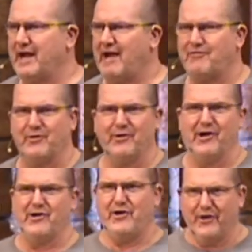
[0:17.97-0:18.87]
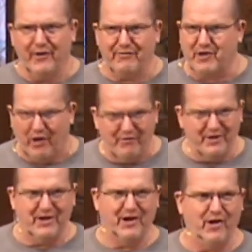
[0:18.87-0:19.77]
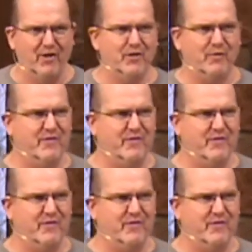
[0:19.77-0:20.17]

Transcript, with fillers: after a year of COVID and all that